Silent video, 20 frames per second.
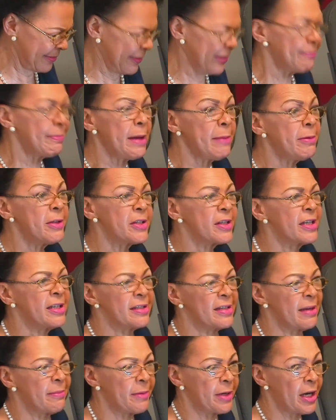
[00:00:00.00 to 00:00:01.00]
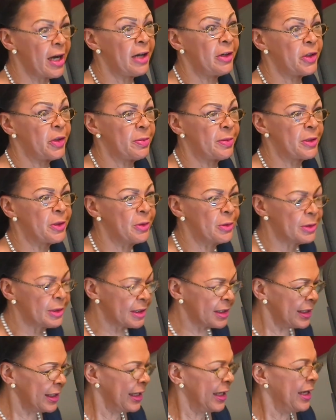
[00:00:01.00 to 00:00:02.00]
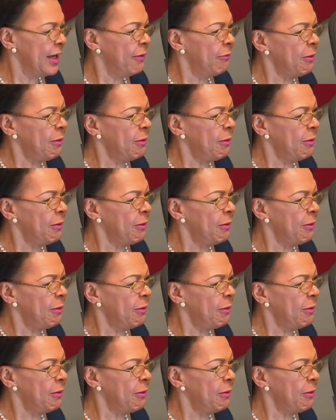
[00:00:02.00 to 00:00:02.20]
maybe it's because I'm an entrepreneur. Mm-hmm.